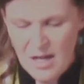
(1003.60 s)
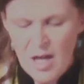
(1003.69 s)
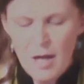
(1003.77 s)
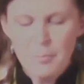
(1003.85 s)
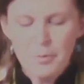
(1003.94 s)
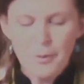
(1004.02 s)

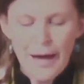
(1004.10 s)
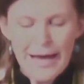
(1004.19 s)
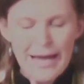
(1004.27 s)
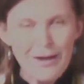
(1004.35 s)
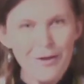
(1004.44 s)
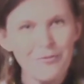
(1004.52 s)

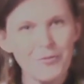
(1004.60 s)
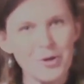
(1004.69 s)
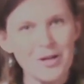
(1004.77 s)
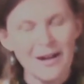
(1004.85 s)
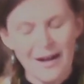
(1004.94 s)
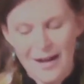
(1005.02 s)
Pray for
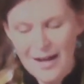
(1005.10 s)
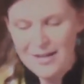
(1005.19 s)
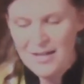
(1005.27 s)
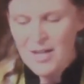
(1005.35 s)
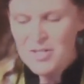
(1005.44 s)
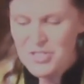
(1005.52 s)
God
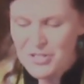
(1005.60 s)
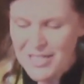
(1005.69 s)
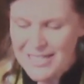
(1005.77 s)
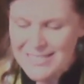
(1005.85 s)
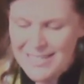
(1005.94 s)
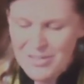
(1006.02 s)
to
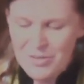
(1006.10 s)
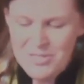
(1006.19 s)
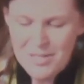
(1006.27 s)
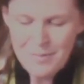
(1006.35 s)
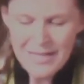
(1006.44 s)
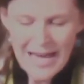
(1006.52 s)
continue
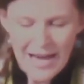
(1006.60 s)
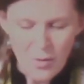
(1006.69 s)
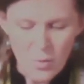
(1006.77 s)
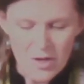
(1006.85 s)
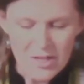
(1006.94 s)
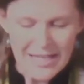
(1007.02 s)
to be at
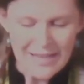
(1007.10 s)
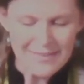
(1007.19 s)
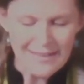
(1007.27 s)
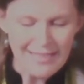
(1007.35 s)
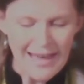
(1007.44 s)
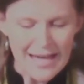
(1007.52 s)
work in
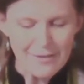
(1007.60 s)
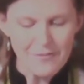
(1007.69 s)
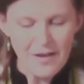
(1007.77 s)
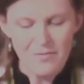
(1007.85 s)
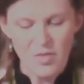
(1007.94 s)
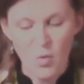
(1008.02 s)
the life
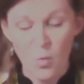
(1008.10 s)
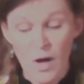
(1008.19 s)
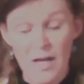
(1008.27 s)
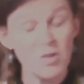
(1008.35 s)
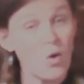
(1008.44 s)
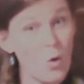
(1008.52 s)
of the
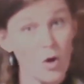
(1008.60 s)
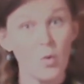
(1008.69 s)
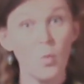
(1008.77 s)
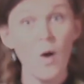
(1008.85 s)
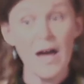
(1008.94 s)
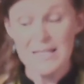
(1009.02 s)
one or
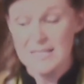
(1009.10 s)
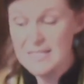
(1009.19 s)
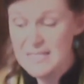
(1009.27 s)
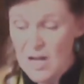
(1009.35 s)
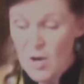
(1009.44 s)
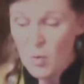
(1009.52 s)

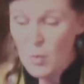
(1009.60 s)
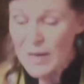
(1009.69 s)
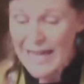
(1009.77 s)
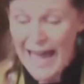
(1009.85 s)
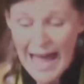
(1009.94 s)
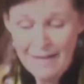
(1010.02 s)
ones
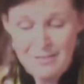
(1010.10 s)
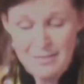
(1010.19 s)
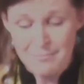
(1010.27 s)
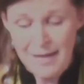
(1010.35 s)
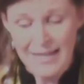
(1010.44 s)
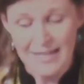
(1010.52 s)
we haven't
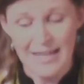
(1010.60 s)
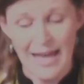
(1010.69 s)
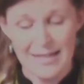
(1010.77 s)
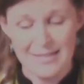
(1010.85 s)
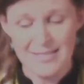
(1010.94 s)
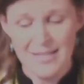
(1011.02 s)
met
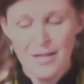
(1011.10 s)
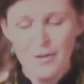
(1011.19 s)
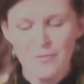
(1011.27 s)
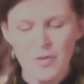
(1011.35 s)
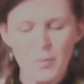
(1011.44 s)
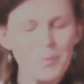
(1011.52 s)
yet,
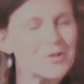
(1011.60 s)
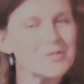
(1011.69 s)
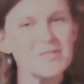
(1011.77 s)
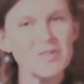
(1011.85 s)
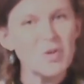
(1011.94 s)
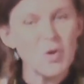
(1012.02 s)
for the
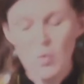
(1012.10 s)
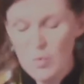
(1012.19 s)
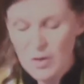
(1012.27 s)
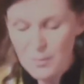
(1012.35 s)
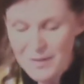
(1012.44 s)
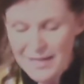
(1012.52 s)
person who
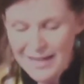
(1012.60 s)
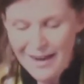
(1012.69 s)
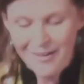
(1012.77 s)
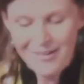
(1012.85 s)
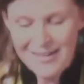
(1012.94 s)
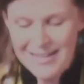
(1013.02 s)
will be
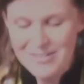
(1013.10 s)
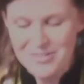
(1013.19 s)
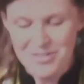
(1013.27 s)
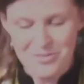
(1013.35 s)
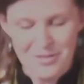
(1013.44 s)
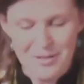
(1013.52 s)
our
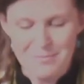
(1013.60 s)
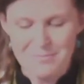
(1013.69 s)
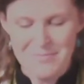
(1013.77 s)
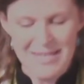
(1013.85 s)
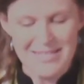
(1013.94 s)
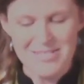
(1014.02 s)
interim
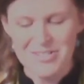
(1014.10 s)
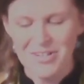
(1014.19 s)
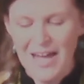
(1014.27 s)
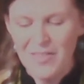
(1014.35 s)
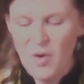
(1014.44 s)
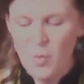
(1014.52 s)
minister
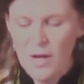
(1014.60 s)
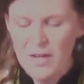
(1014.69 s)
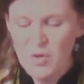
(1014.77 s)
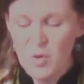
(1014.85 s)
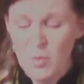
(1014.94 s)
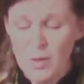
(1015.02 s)
and the one
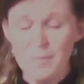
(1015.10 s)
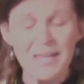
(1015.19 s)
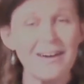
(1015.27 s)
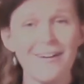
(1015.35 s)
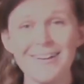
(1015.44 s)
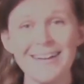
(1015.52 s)
who will
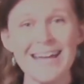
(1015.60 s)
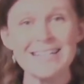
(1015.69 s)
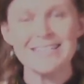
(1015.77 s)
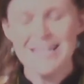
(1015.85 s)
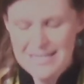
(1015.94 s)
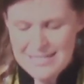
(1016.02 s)
be our
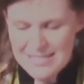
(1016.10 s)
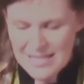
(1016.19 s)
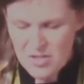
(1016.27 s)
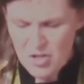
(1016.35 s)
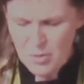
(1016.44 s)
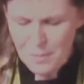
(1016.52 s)
next
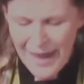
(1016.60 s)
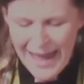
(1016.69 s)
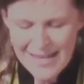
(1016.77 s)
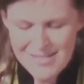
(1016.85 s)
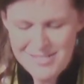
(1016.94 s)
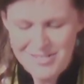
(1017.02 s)
senior
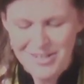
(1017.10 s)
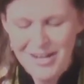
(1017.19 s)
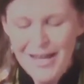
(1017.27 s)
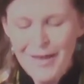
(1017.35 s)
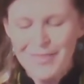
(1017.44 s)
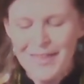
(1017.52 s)
pastor,
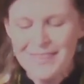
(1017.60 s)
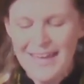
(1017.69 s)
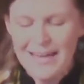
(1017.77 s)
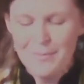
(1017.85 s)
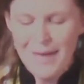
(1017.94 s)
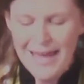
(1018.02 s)
that
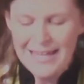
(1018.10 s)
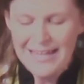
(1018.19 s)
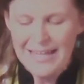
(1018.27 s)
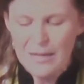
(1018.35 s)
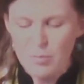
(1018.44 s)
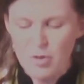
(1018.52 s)
they may
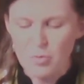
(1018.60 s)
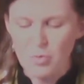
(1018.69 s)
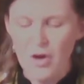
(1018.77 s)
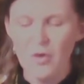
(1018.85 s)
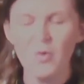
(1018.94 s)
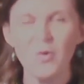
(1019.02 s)
keep
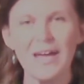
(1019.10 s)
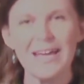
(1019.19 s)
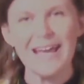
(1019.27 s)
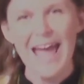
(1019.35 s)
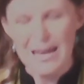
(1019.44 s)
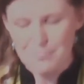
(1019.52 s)

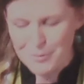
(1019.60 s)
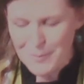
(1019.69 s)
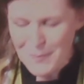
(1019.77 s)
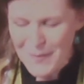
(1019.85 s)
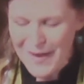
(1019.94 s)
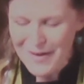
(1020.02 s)
growing and
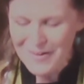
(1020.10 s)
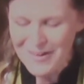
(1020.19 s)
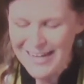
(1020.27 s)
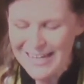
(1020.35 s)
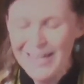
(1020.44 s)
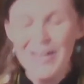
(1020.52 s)

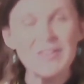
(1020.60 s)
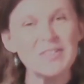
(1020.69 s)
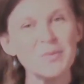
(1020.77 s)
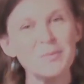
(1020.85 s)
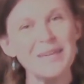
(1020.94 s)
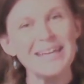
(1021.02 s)
preparing
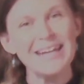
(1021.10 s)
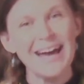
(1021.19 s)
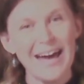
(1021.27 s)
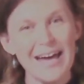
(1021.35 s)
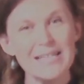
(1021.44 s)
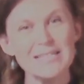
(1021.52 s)
to meet
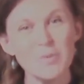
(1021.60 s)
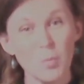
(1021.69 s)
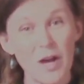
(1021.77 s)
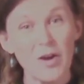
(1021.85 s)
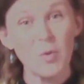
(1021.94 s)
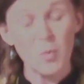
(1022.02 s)
us
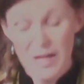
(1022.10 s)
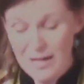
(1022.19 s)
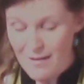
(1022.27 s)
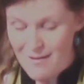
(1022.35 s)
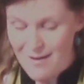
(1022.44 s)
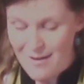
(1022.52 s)
where we
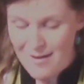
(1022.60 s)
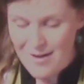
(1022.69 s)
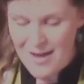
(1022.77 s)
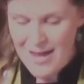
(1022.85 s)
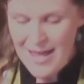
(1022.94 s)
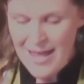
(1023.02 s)
are
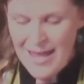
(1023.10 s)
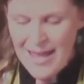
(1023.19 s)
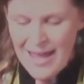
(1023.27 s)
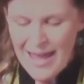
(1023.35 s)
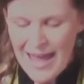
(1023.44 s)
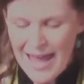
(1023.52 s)

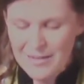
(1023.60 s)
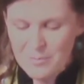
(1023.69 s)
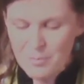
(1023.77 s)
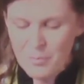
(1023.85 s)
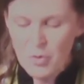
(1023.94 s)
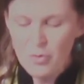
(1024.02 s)
and
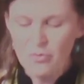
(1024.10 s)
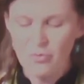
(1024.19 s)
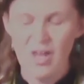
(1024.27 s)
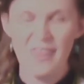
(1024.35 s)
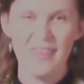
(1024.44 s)
move with